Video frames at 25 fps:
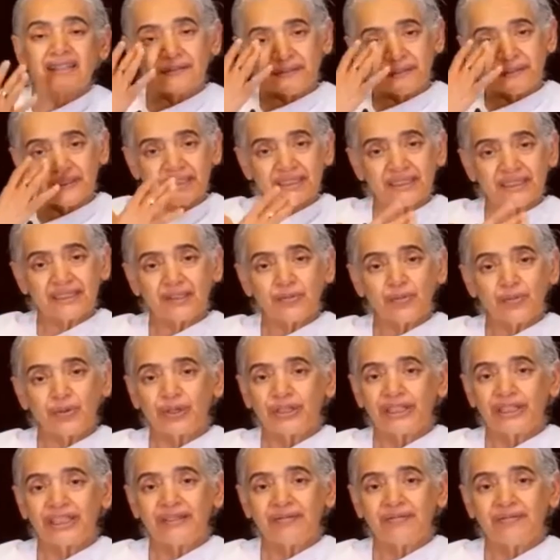The physical
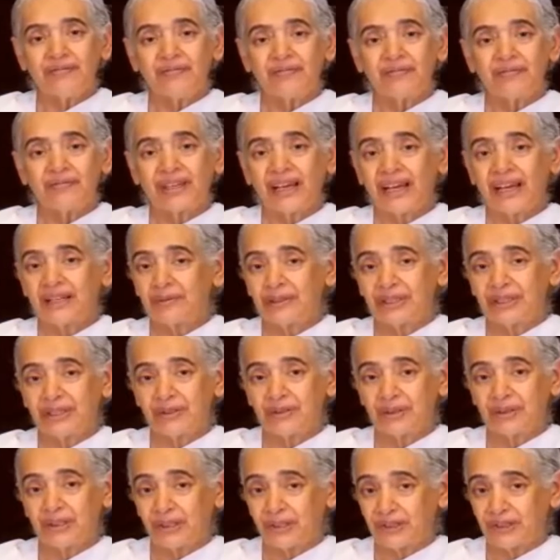body, and we
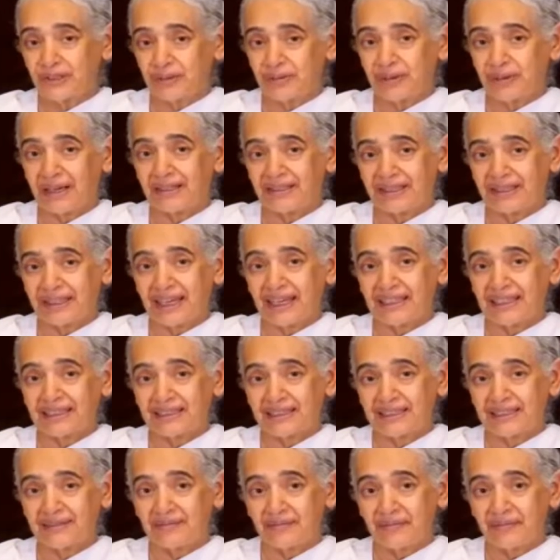know a lot about
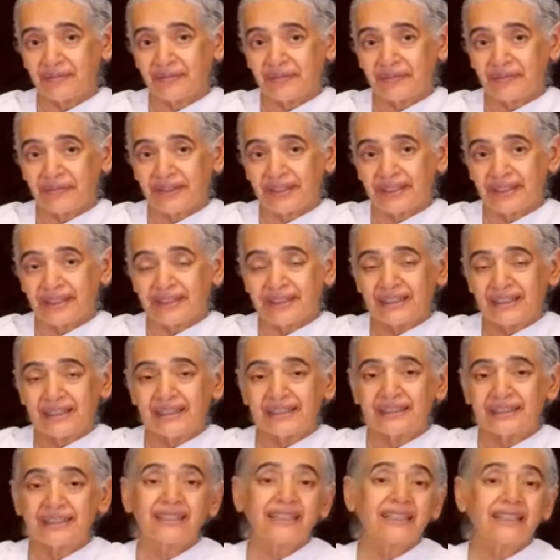that.
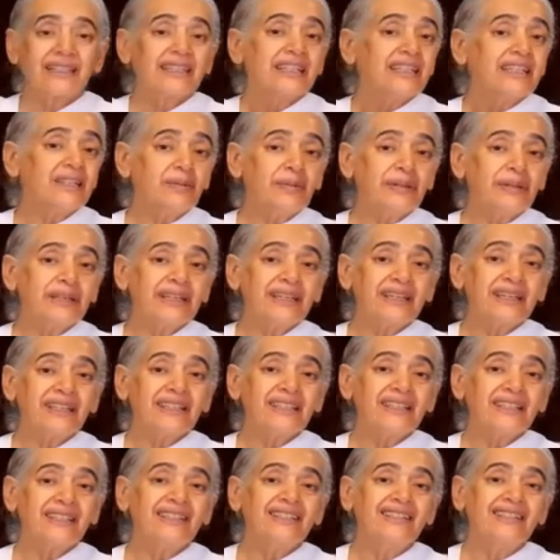The inner
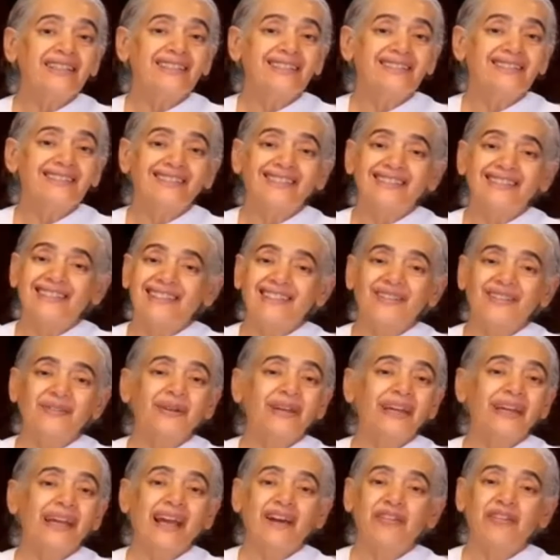being,
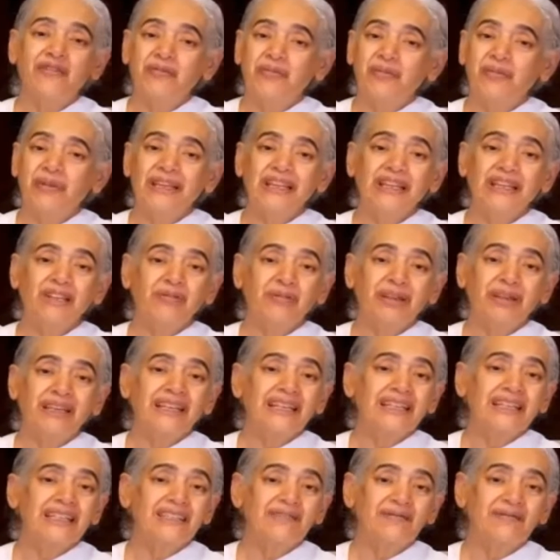we have
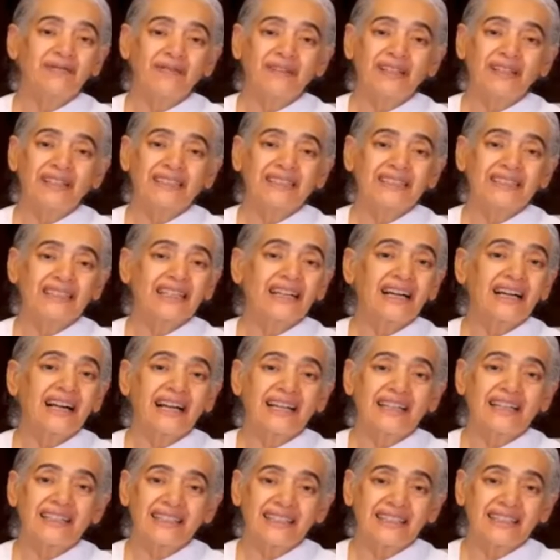many conflicting
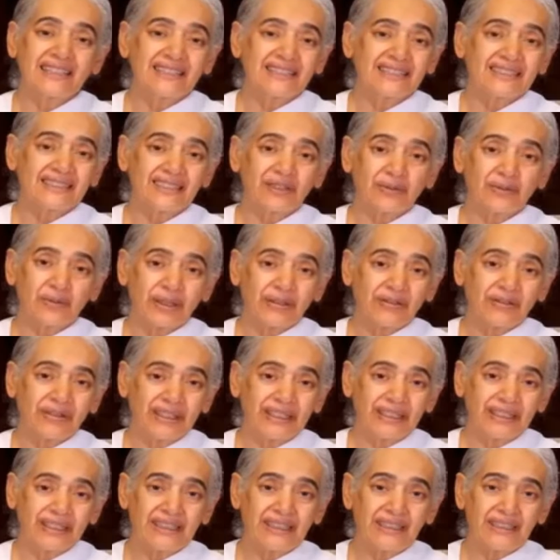ideas that we've
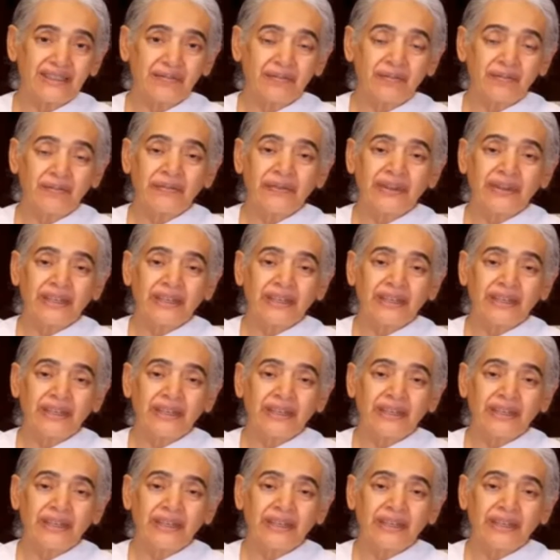heard.